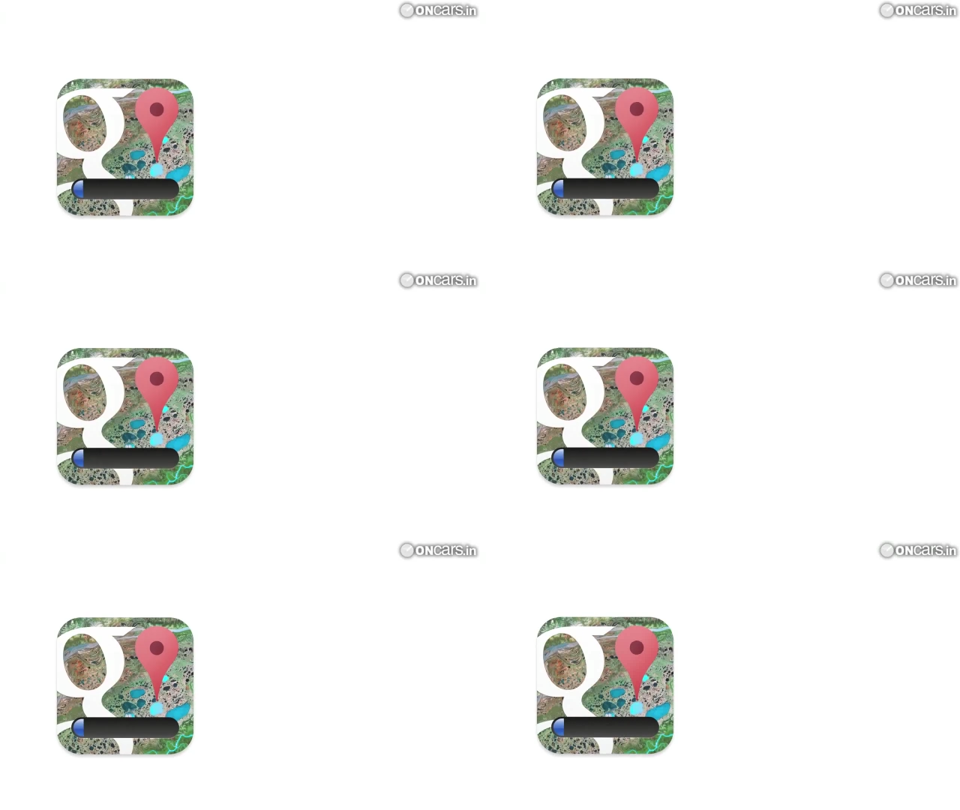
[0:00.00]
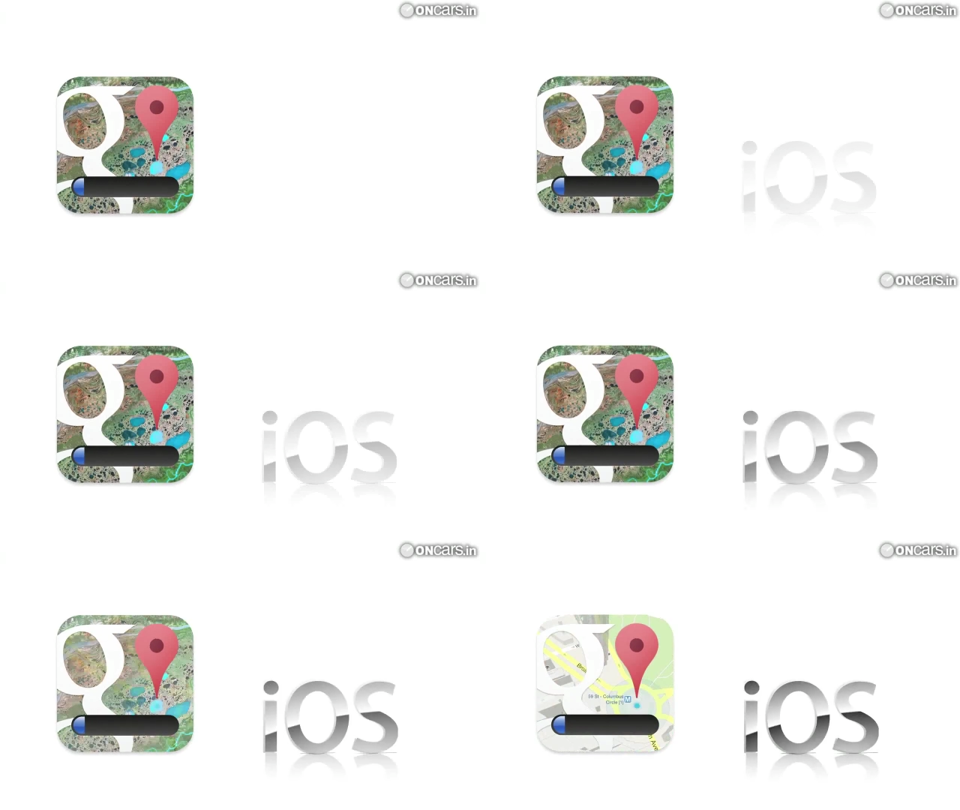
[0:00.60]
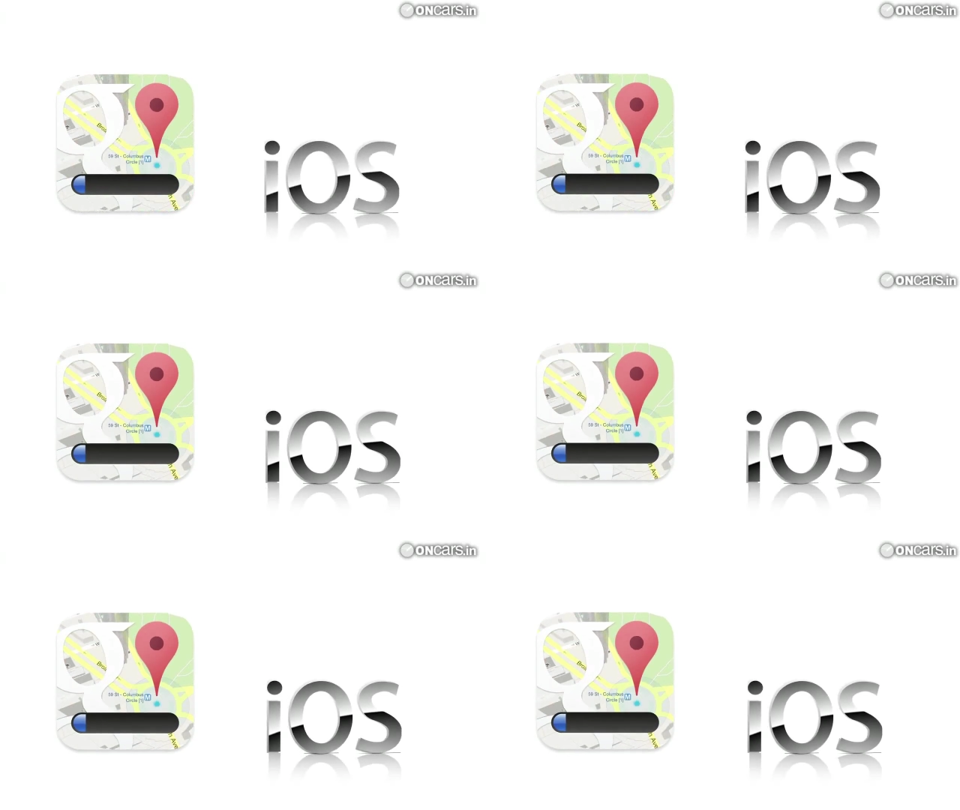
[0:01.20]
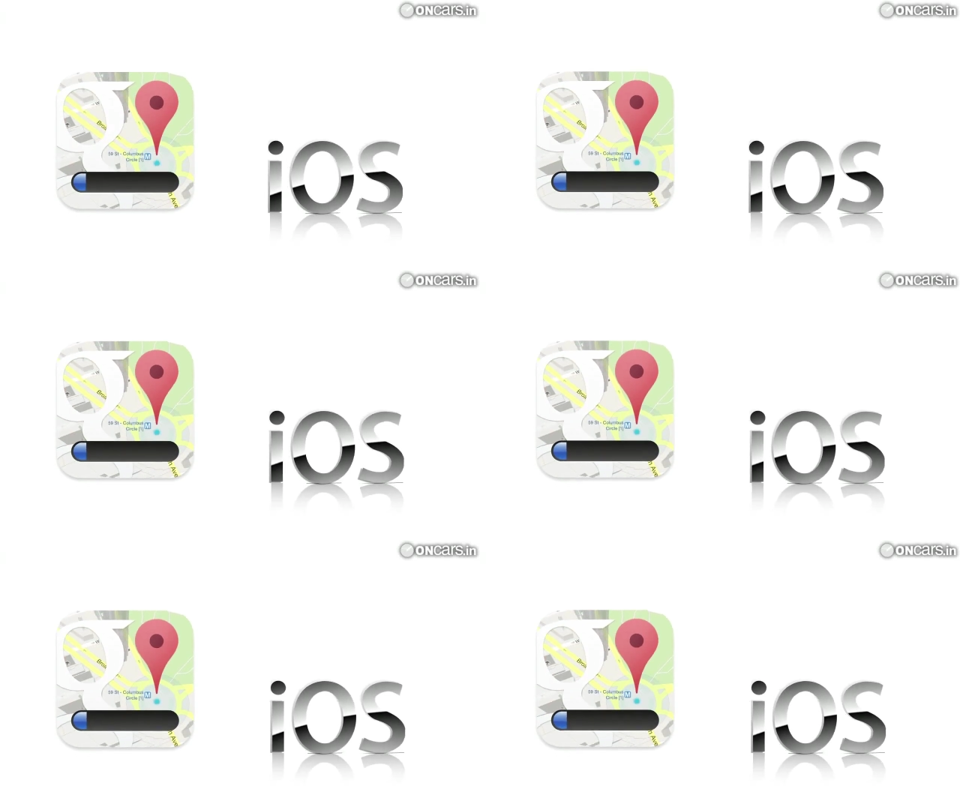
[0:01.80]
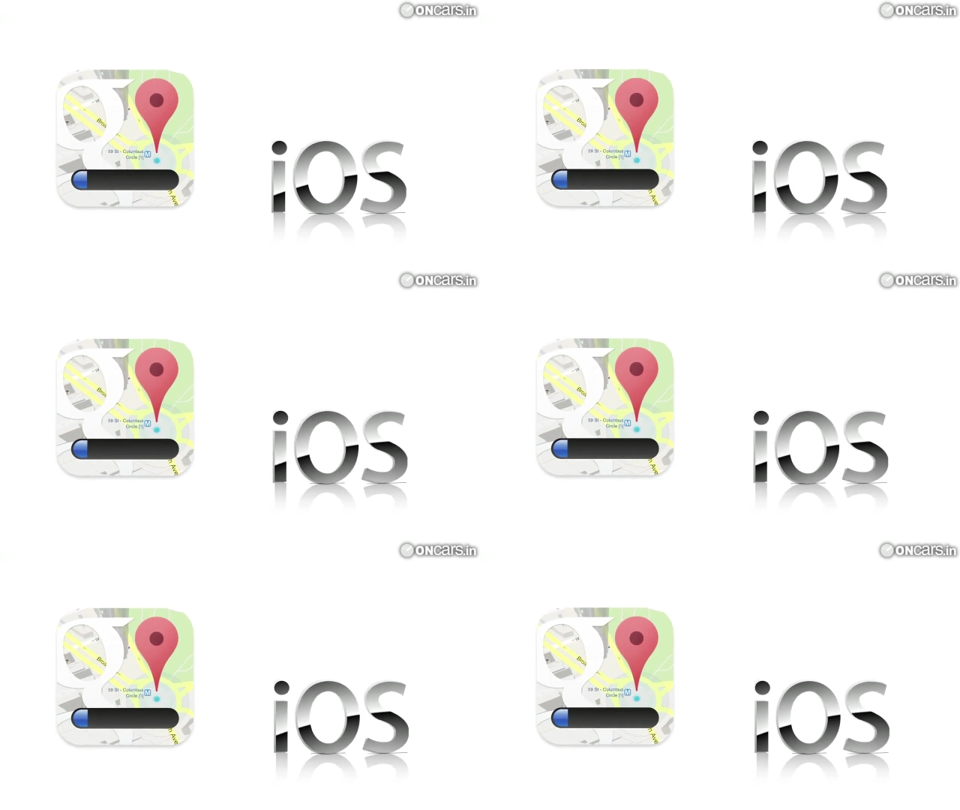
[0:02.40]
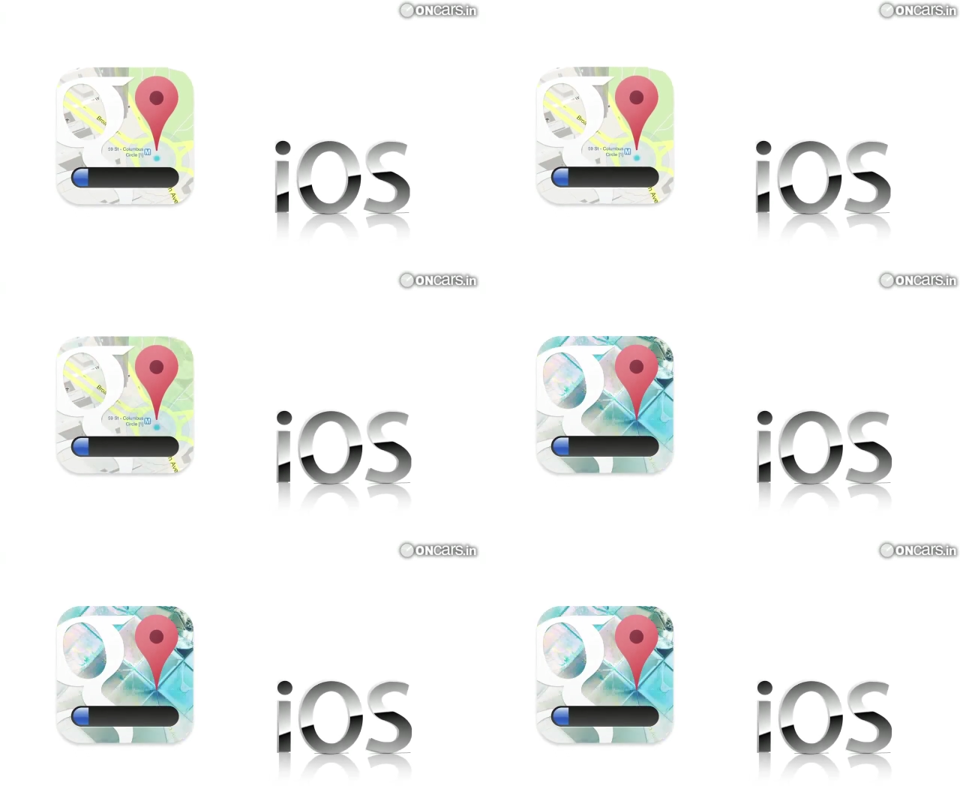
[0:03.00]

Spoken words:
Nobody's mouth can be seen.